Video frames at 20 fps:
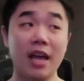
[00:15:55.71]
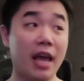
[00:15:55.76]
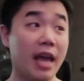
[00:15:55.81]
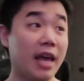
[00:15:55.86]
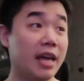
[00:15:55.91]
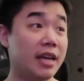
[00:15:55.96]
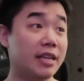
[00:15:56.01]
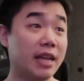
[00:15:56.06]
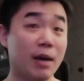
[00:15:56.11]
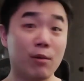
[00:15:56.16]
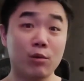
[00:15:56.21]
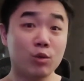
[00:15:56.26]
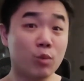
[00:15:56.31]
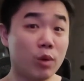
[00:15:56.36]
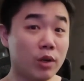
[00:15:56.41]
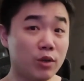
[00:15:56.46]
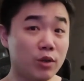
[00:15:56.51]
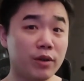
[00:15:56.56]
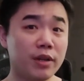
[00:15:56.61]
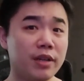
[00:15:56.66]
And I was
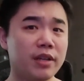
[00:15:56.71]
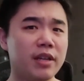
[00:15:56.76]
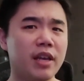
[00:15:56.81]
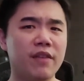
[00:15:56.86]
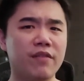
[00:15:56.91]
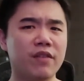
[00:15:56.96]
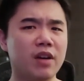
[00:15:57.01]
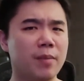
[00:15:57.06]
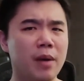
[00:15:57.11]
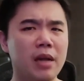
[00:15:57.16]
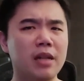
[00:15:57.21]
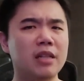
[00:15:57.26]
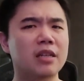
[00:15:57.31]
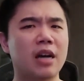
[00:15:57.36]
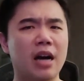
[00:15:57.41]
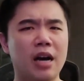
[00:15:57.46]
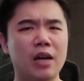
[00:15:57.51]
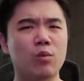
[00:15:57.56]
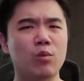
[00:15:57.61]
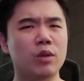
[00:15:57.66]
wondering if Kamala
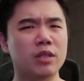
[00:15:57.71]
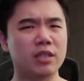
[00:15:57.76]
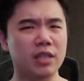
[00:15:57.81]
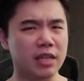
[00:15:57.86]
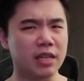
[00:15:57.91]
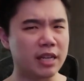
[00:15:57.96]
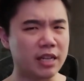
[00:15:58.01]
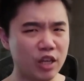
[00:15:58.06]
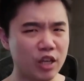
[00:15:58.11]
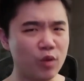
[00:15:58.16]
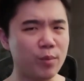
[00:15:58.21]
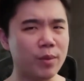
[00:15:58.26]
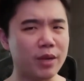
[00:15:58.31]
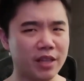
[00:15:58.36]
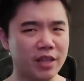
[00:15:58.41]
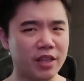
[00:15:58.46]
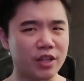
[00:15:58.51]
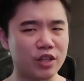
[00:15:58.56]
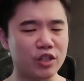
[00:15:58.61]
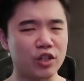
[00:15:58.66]
Khan was an inhuman
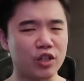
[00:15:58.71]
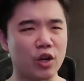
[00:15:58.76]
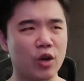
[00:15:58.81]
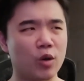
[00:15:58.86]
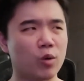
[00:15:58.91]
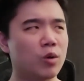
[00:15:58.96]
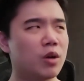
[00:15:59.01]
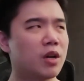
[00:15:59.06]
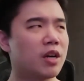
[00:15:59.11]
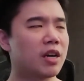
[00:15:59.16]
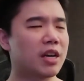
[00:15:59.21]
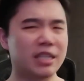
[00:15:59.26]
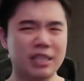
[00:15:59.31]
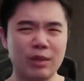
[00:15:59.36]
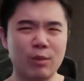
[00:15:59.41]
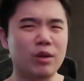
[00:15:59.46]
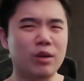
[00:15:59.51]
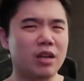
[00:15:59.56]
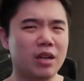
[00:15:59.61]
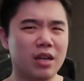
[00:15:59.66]
in this show, because
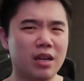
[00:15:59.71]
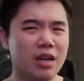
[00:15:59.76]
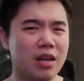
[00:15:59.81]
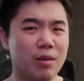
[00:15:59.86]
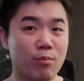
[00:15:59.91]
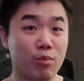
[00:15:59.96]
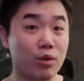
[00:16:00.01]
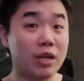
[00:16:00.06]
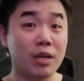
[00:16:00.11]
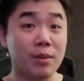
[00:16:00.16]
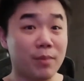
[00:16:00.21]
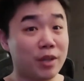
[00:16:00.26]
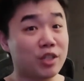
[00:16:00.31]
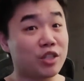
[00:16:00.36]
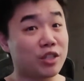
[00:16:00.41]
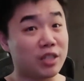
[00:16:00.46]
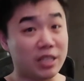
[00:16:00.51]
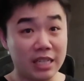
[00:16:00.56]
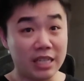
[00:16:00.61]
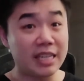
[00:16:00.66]
it would pretty
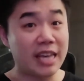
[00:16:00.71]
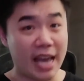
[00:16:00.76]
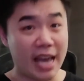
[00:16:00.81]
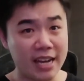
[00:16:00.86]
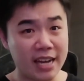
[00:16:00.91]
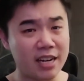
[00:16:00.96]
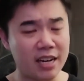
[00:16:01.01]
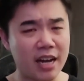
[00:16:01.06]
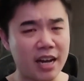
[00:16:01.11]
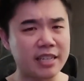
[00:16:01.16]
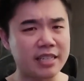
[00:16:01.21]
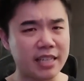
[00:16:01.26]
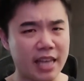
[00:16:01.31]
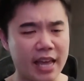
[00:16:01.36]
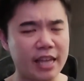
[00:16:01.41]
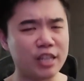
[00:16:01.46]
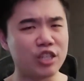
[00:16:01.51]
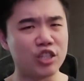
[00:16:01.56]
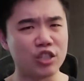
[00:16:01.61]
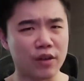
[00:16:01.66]
much decanonize
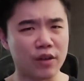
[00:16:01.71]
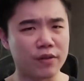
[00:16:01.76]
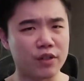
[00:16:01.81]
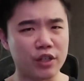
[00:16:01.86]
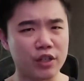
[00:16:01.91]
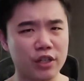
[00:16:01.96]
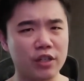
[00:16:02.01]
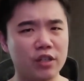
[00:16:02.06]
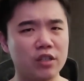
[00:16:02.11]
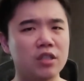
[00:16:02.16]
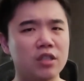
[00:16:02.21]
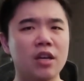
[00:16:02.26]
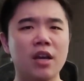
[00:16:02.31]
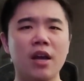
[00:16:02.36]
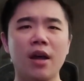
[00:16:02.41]
Agents of S.H.I.E.L.D.,